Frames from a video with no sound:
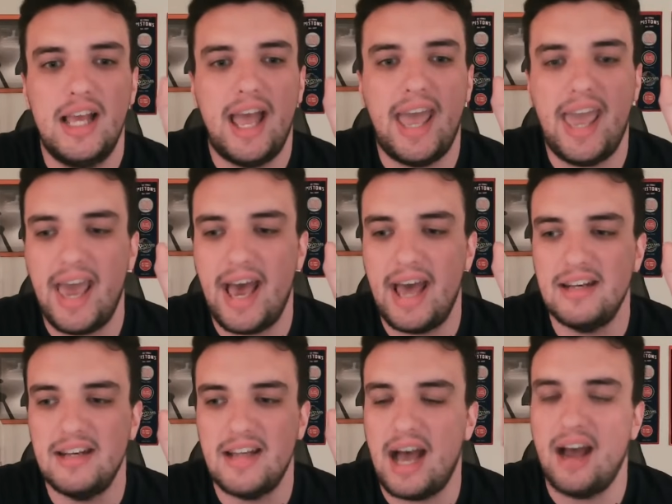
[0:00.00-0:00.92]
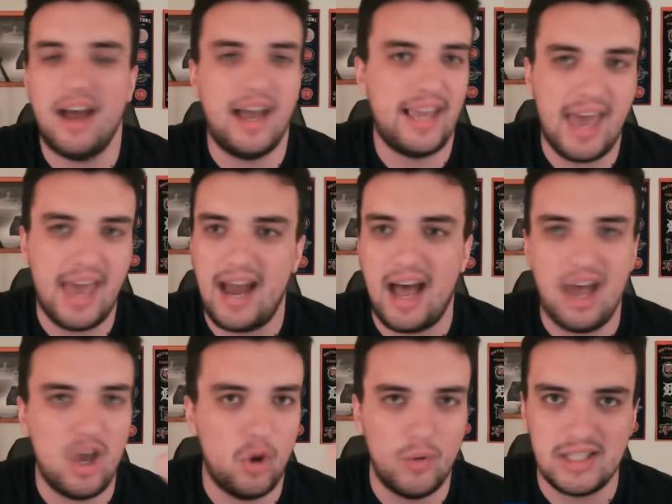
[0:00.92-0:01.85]
And again, I
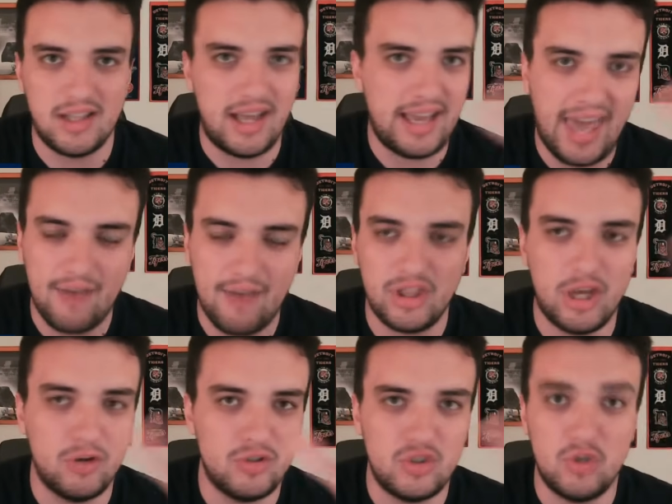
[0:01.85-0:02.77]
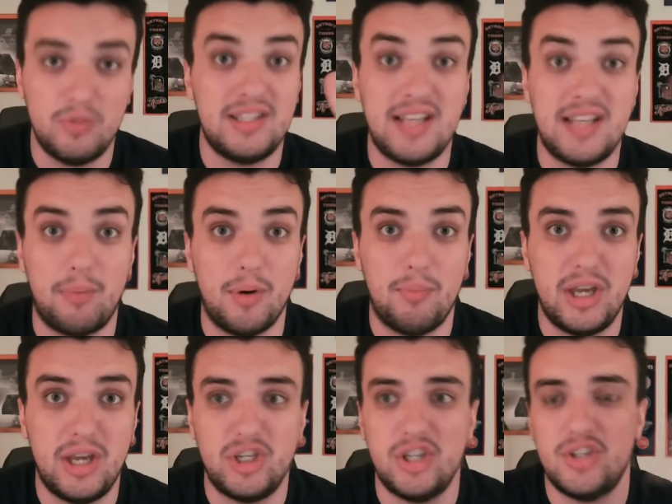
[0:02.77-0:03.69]
always like having those two be separate
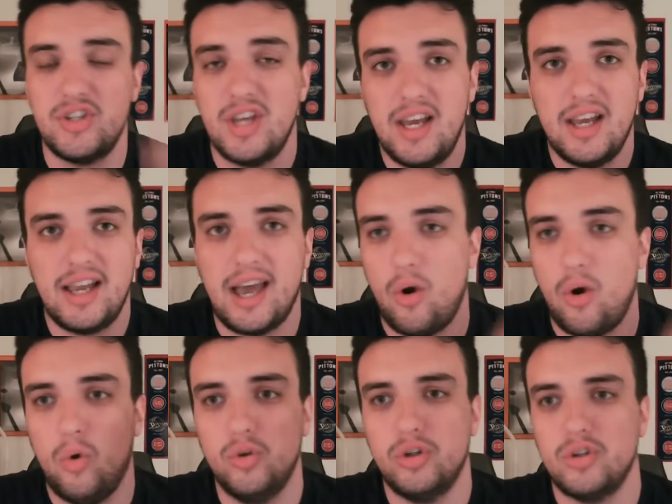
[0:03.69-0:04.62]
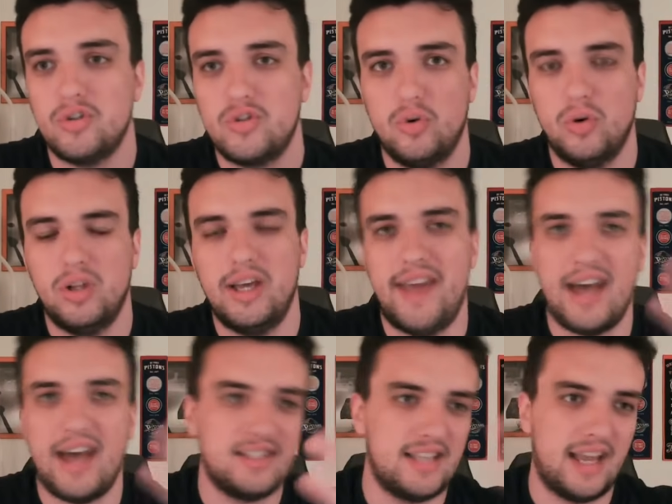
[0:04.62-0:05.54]
pitches, kind of older school in
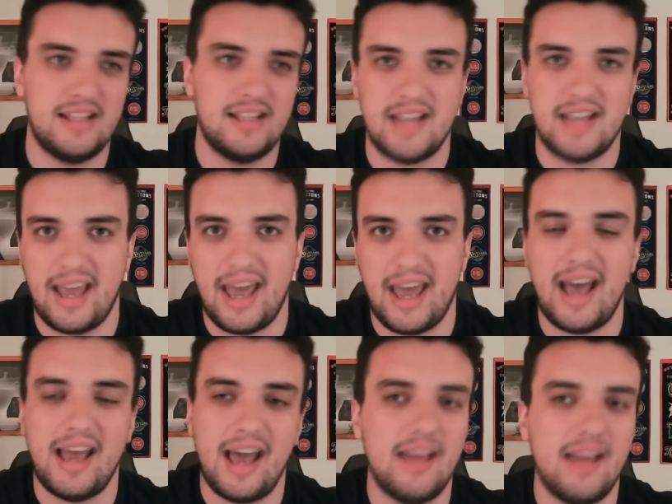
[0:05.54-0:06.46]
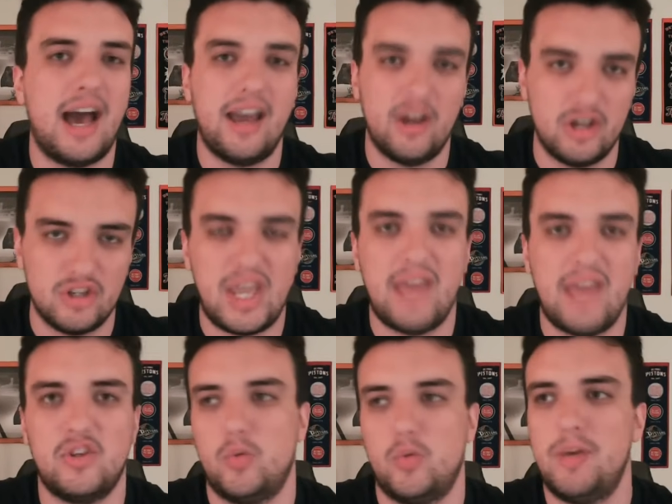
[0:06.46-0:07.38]
that sense. I understand the
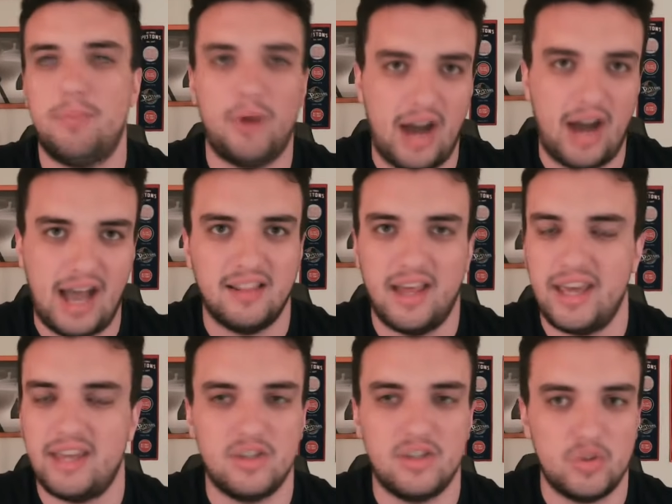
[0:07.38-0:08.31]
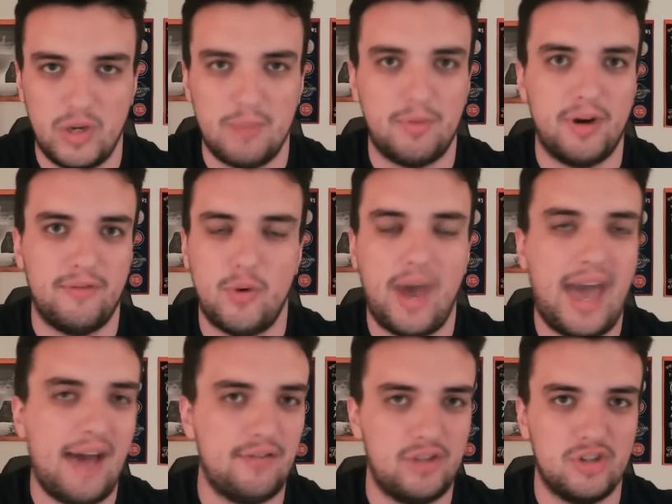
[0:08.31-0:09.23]
sweeper. I like the sweeper. If you
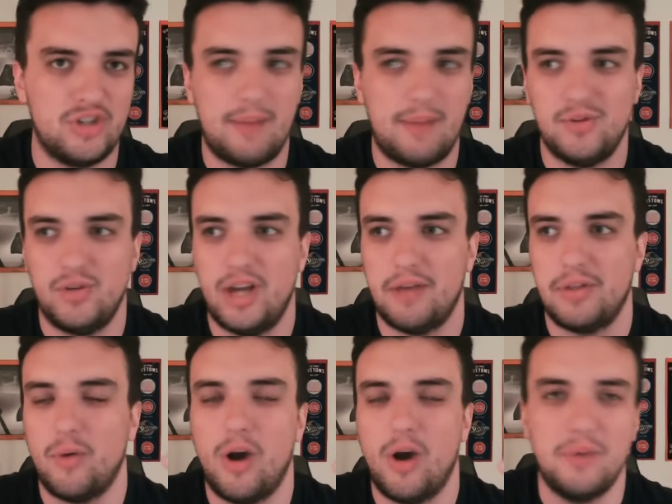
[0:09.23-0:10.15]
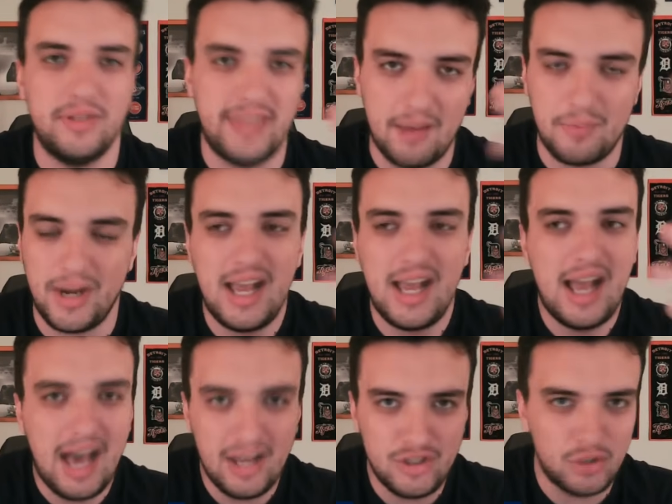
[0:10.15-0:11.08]
have it, there's absolutely nothing wrong with that. But
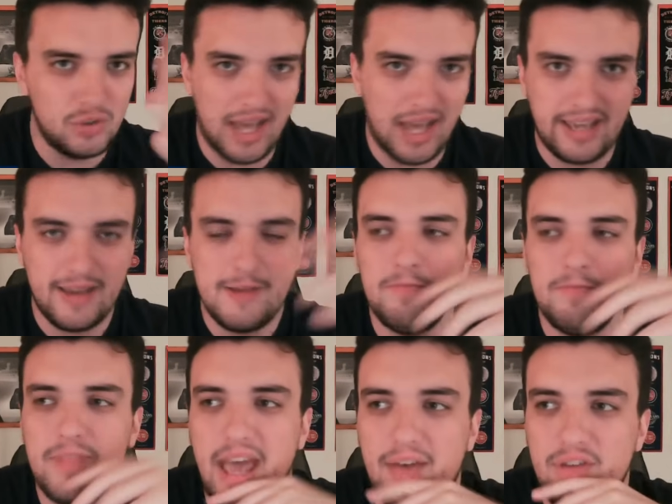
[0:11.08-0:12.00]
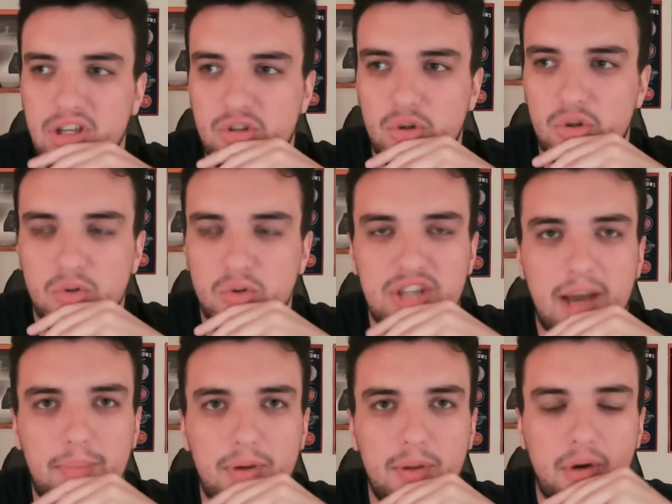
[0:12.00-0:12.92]
I do like having two
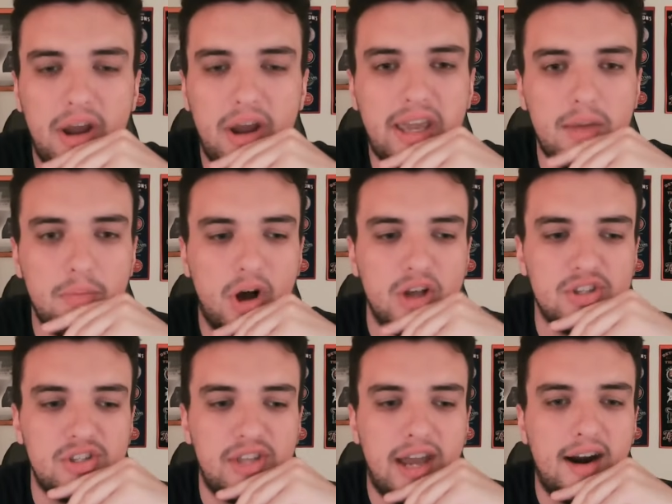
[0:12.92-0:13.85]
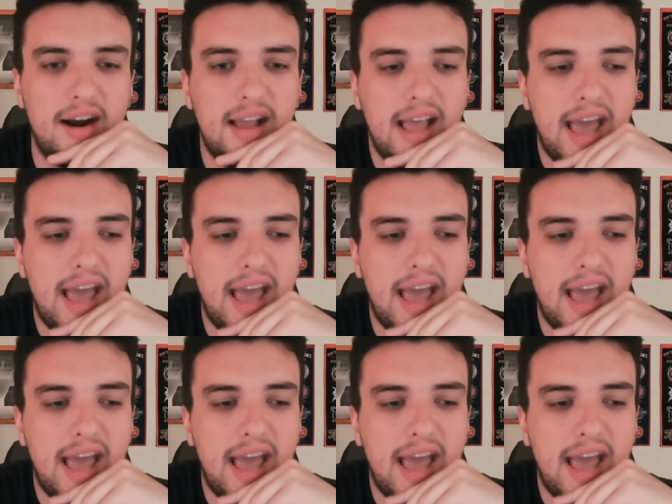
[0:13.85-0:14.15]
separate breaking balls there.